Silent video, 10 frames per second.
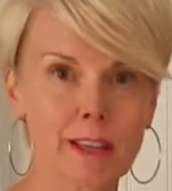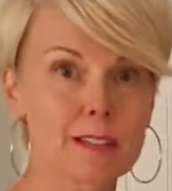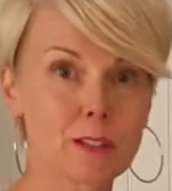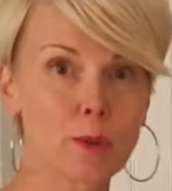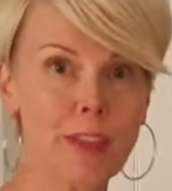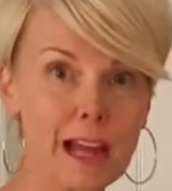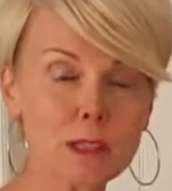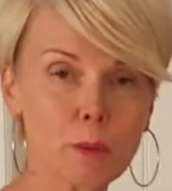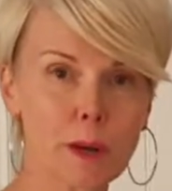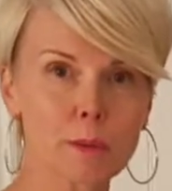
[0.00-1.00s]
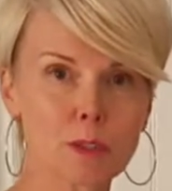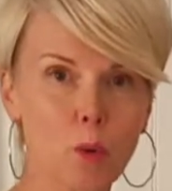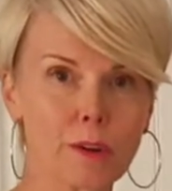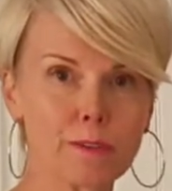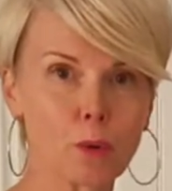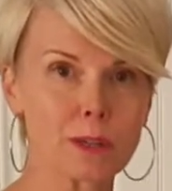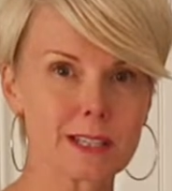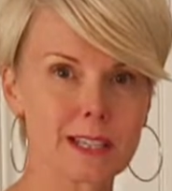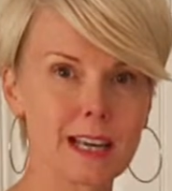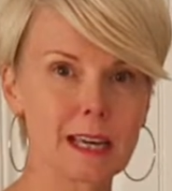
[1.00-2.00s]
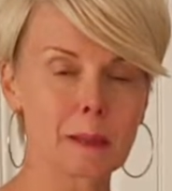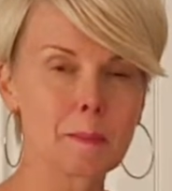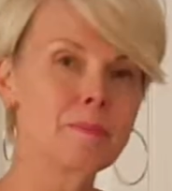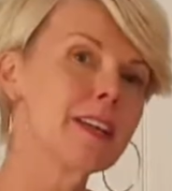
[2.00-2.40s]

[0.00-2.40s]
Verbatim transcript: And so that's what I was going for today.